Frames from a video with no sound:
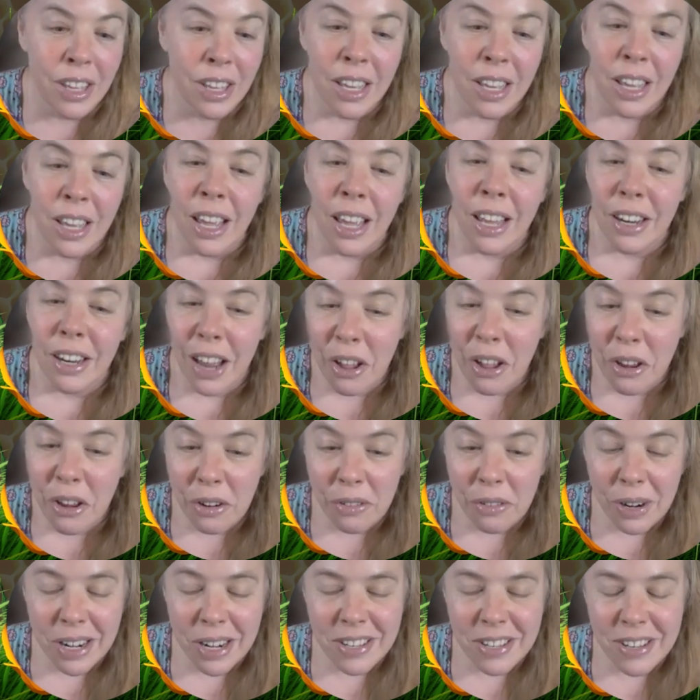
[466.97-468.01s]
now you're
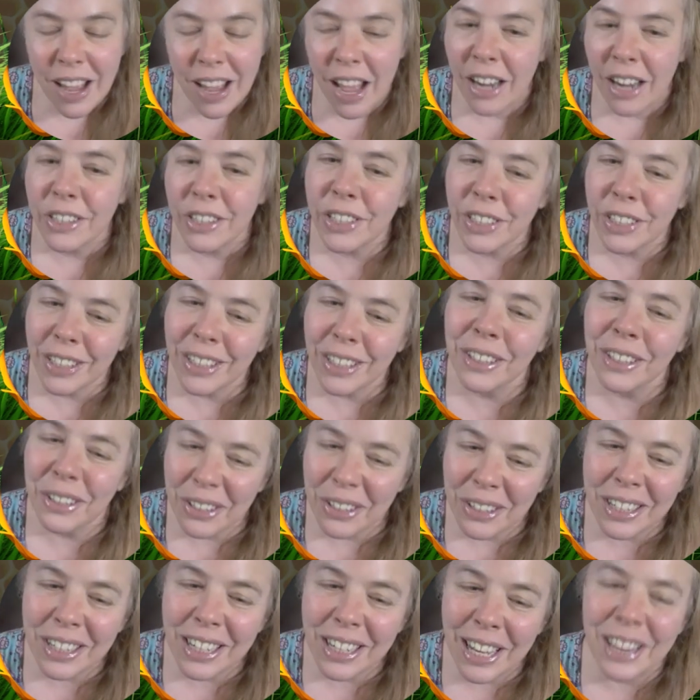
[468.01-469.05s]
ready to actually
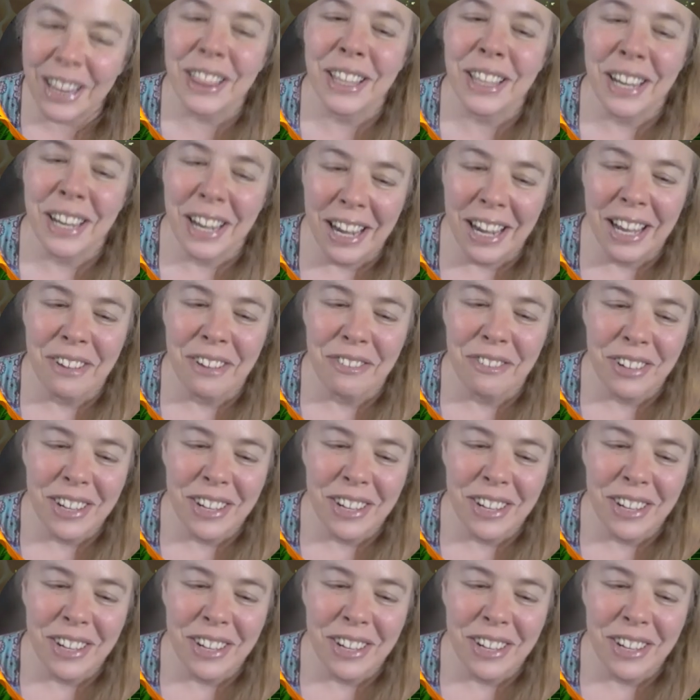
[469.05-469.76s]
look at the hive.